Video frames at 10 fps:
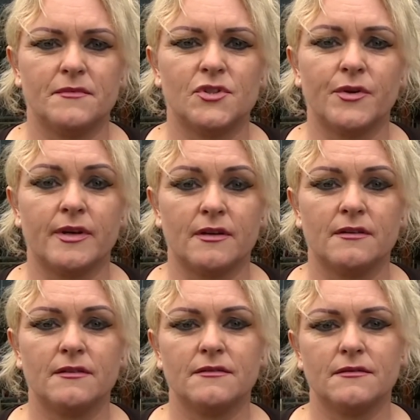doing
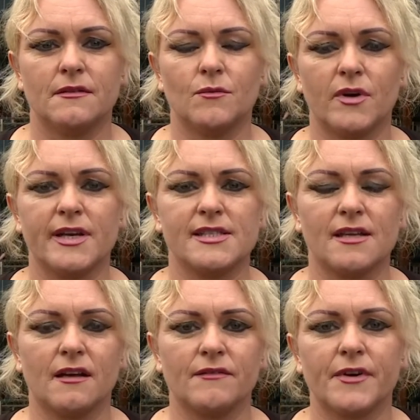what he's
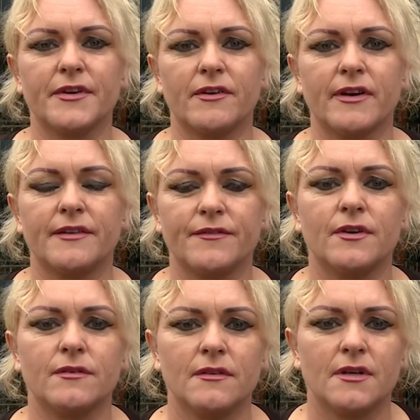done, very
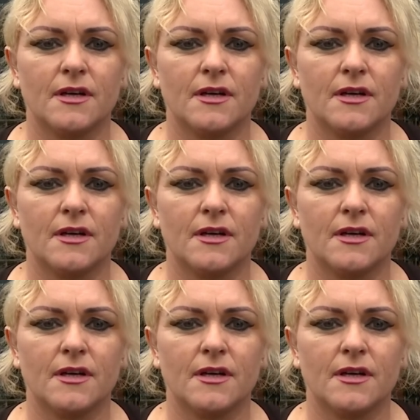grateful.